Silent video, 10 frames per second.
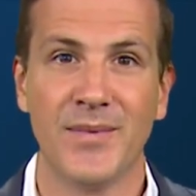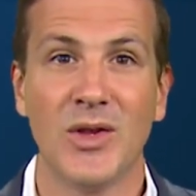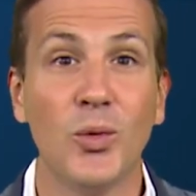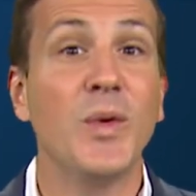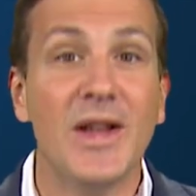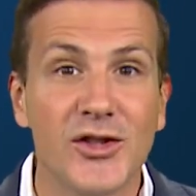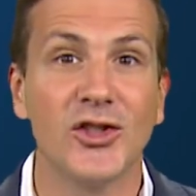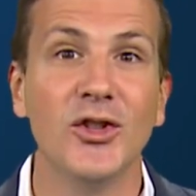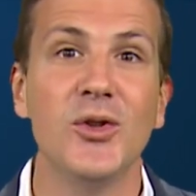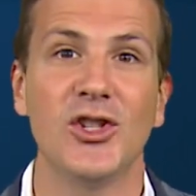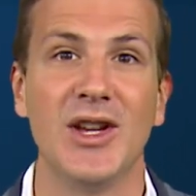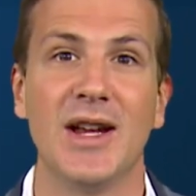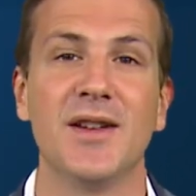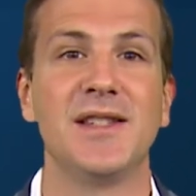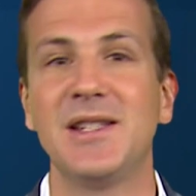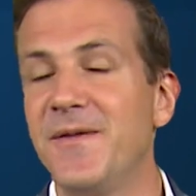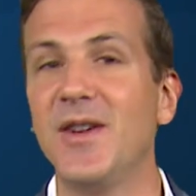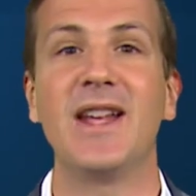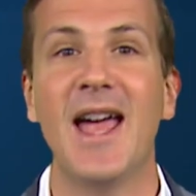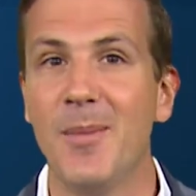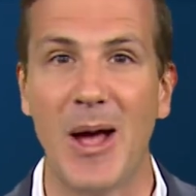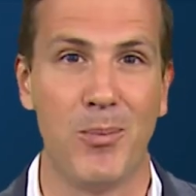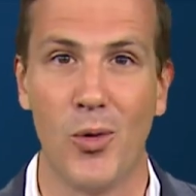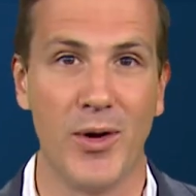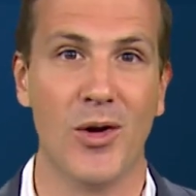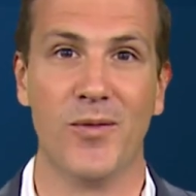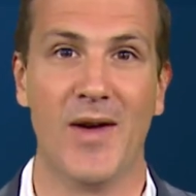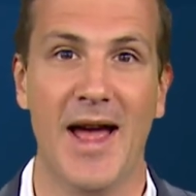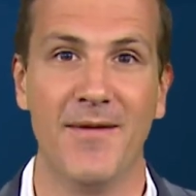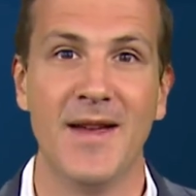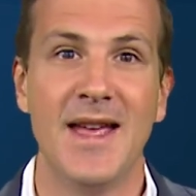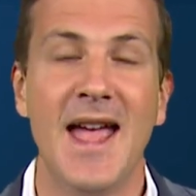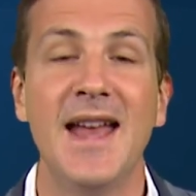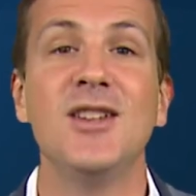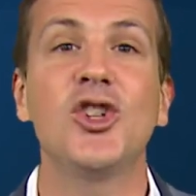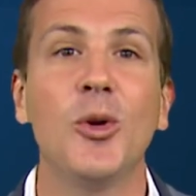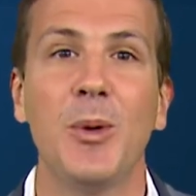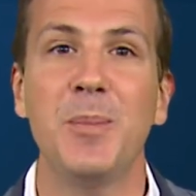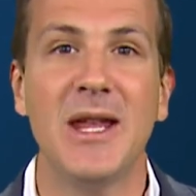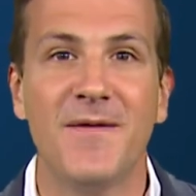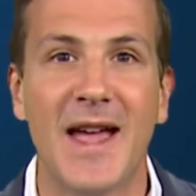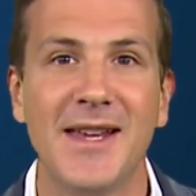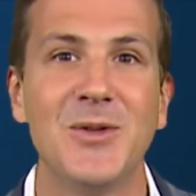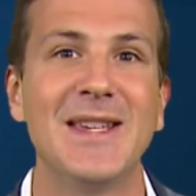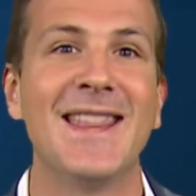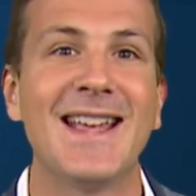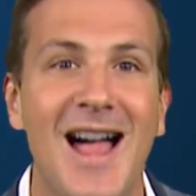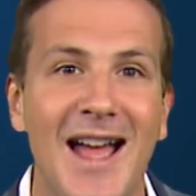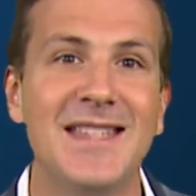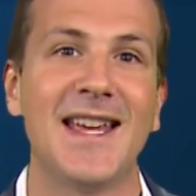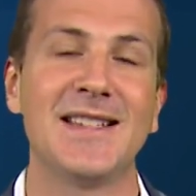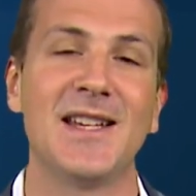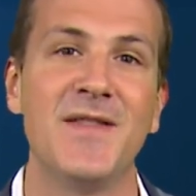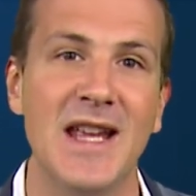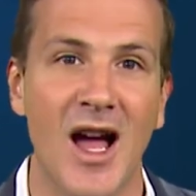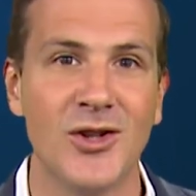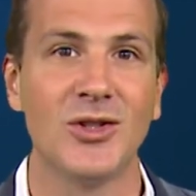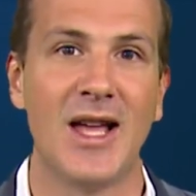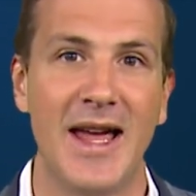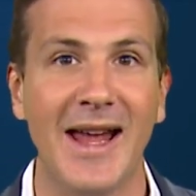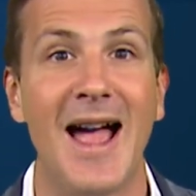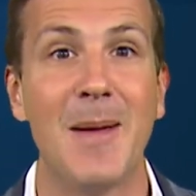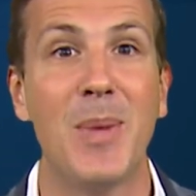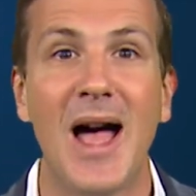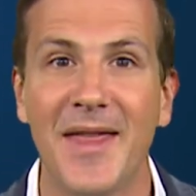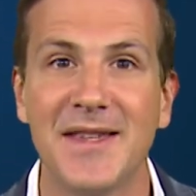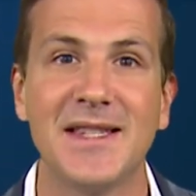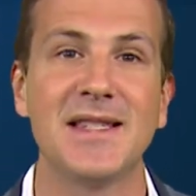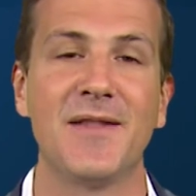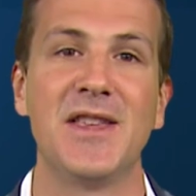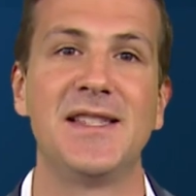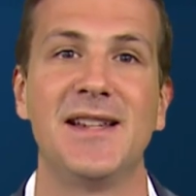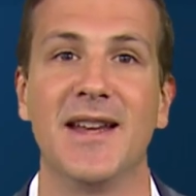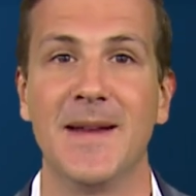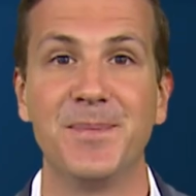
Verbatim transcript: The real solution here is to forget about 0.05 and interpret p-values in the context of the underlying hypothesis of the study.